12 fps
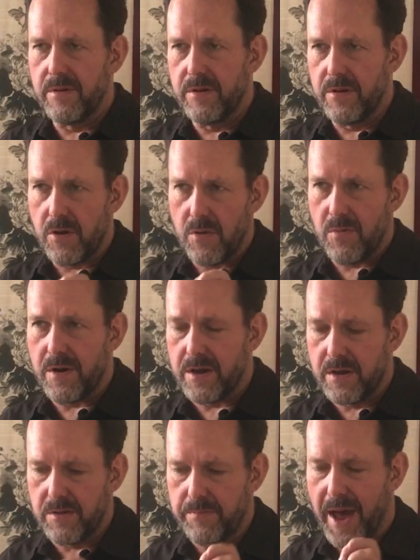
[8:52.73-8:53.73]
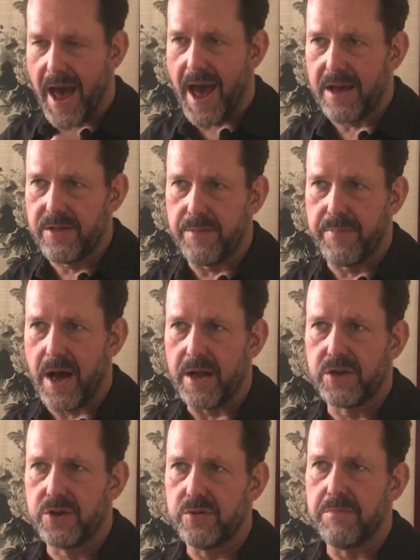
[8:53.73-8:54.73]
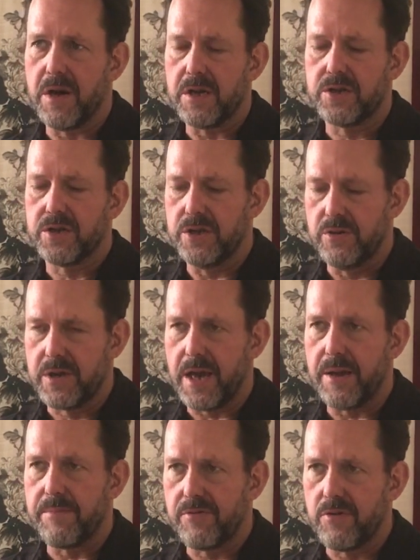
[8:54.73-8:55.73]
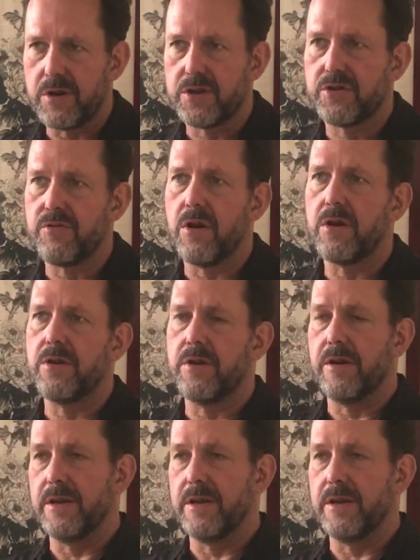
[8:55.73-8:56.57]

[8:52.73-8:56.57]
You don't want to pack the pot too much. You can brew it stronger.